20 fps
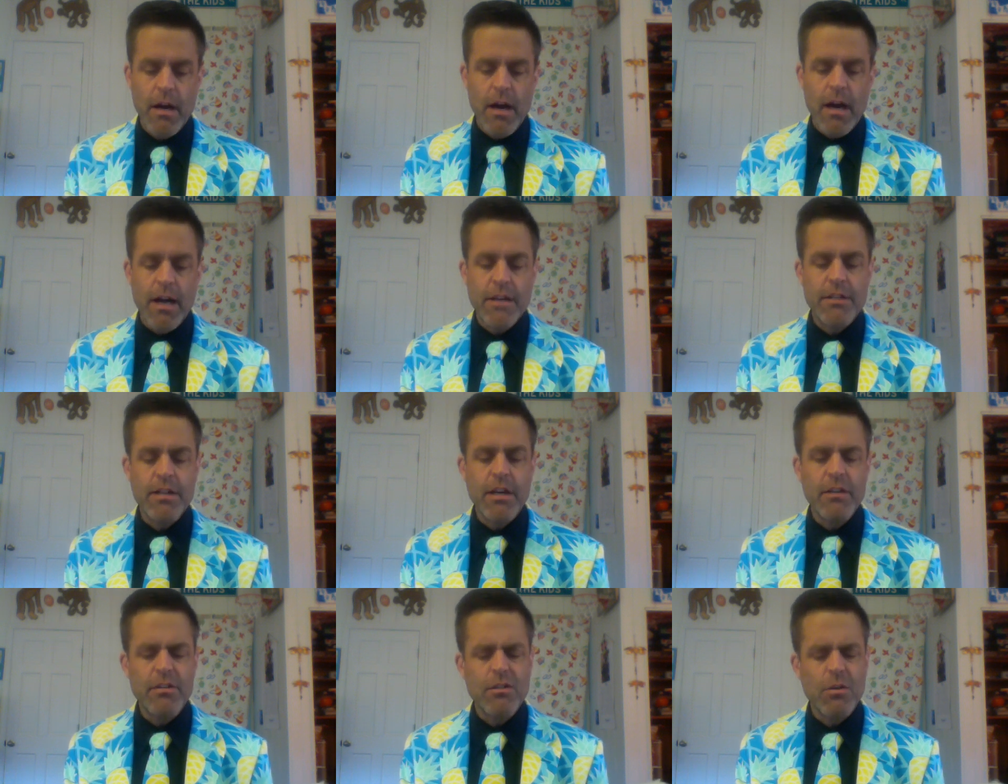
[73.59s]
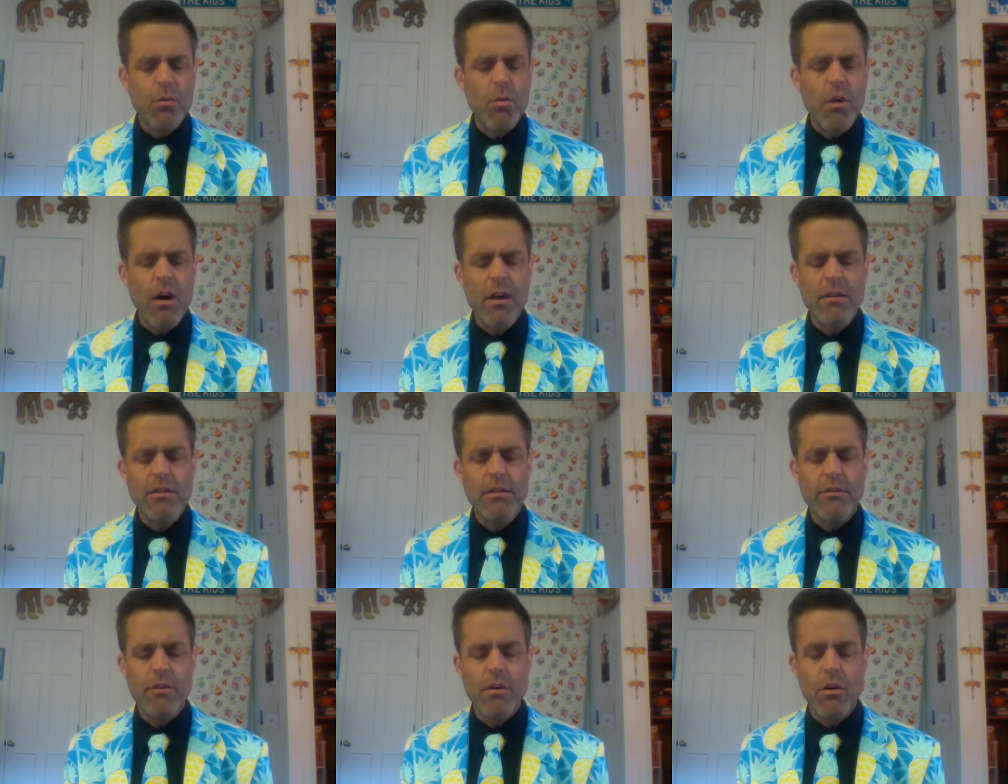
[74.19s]
I touch the
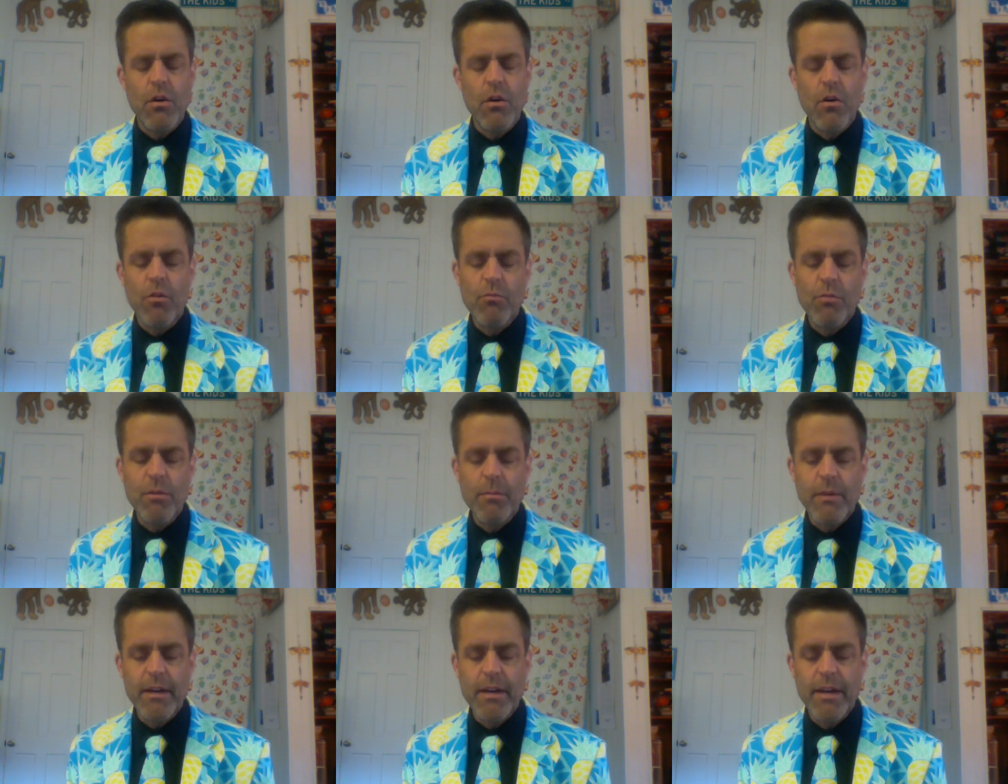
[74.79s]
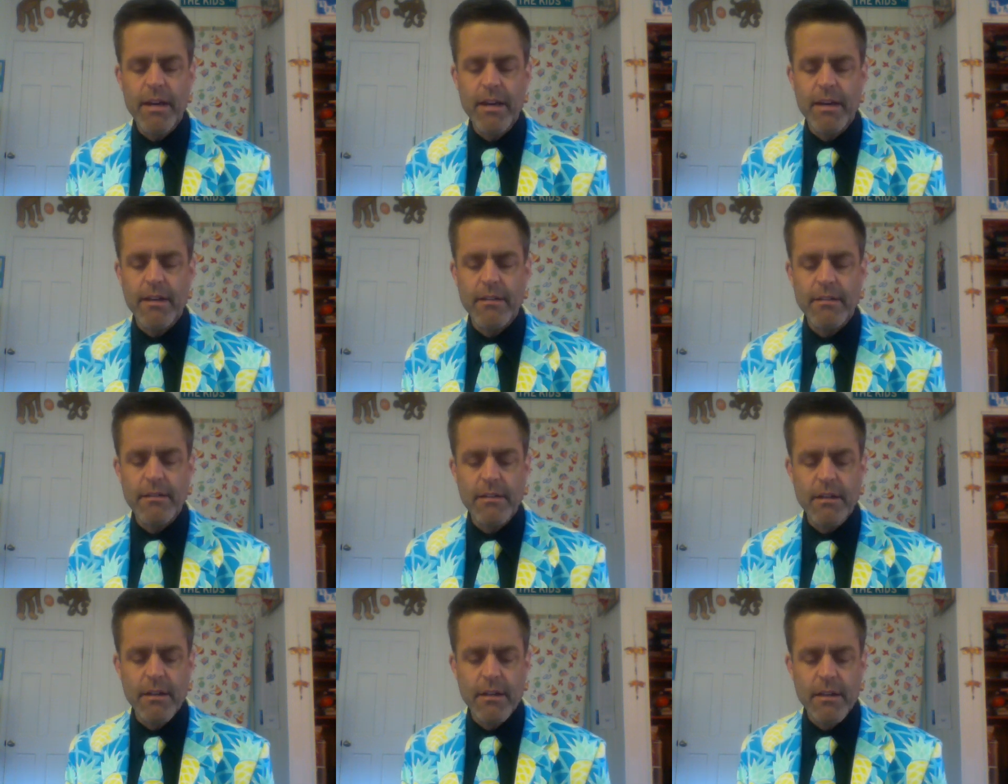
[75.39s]
walls of her home with my hands.
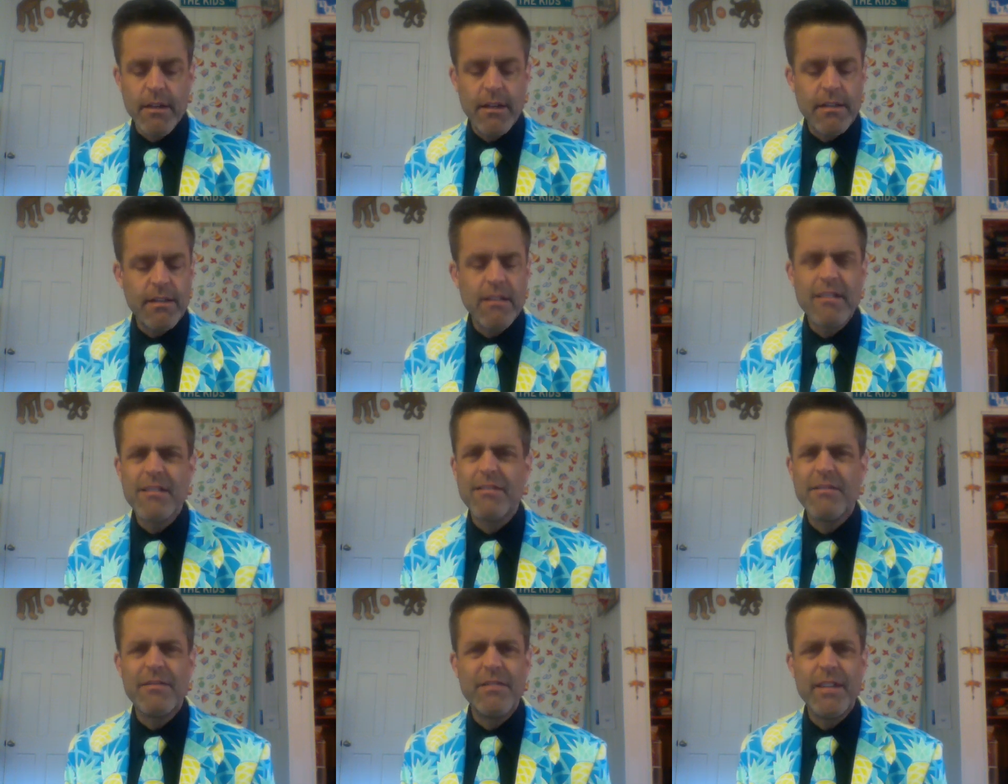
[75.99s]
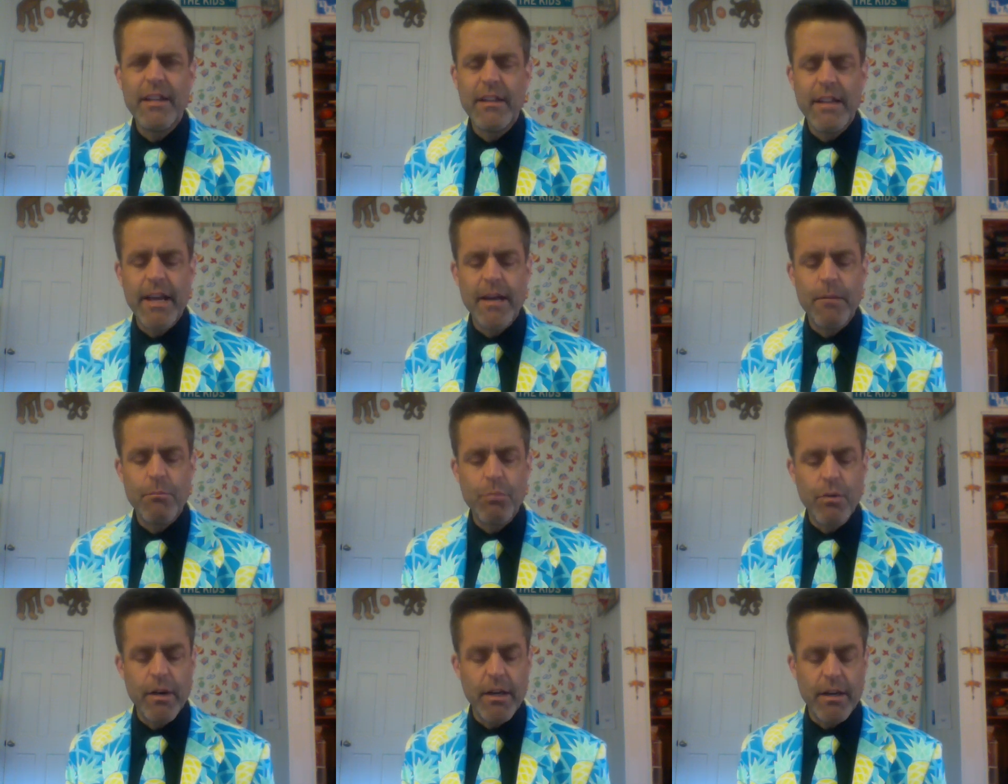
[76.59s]
It doesn't feel like
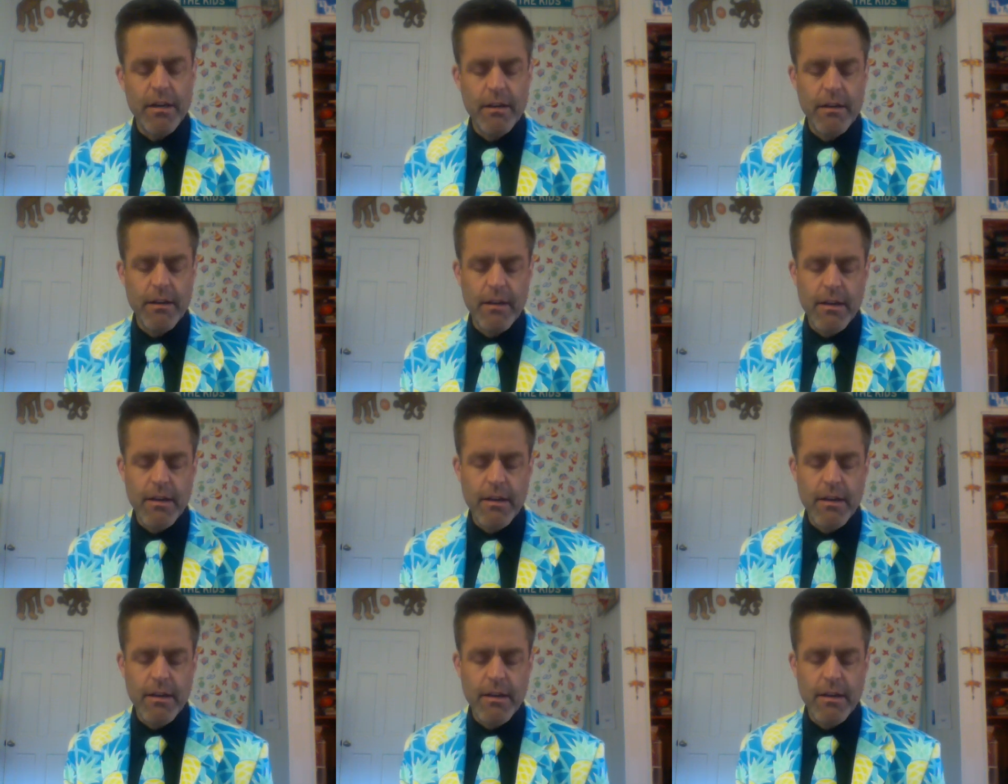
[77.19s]
brick.